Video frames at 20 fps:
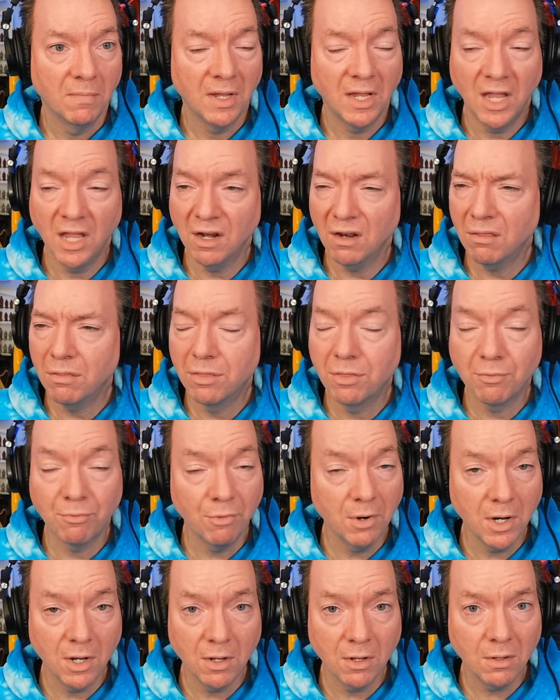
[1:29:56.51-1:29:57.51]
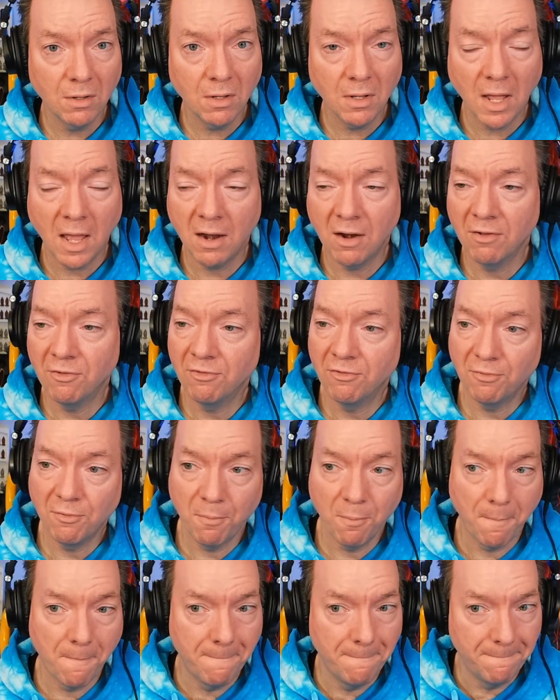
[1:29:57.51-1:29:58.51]
get a thrill out of
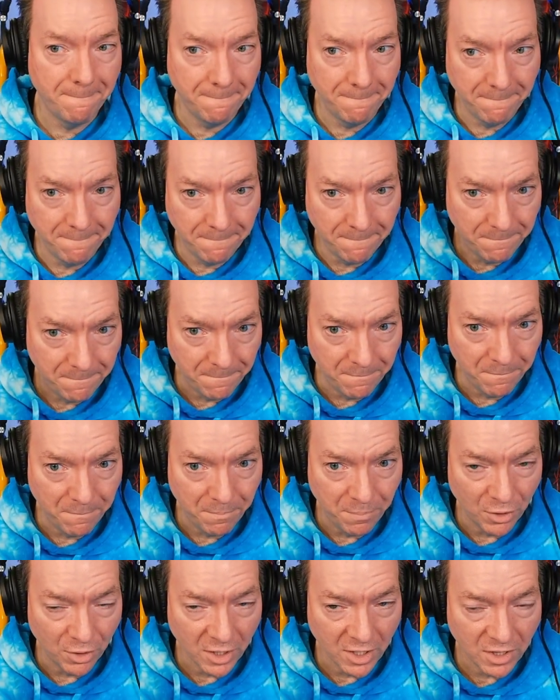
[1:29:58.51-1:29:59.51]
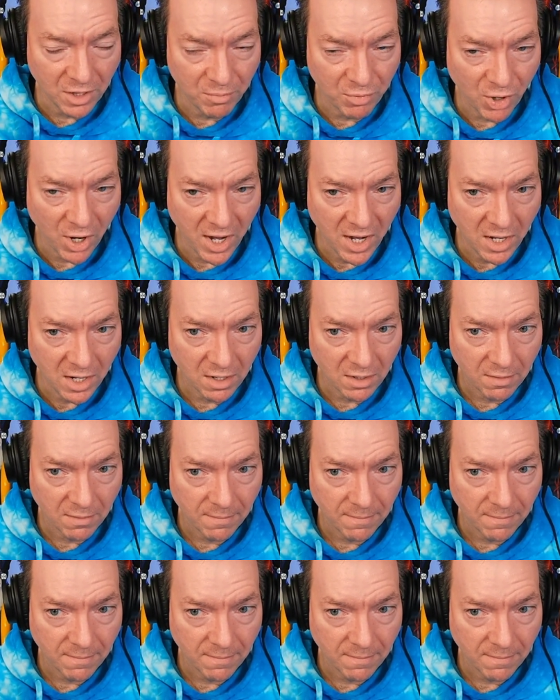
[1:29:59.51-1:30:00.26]
pulling the brake,